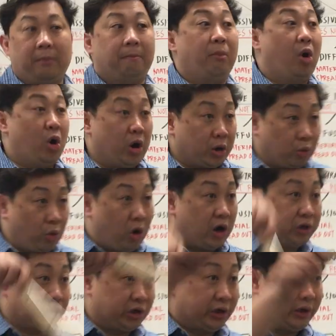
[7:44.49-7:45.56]
More
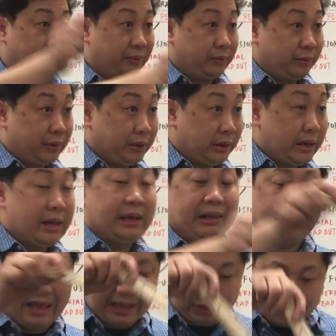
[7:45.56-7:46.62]
water.
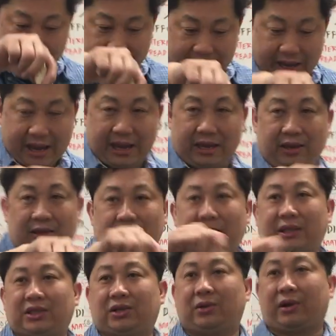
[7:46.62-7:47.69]
Letter A.
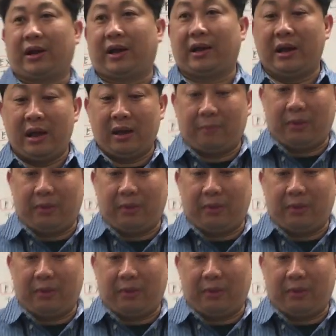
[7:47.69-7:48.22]
That's correct.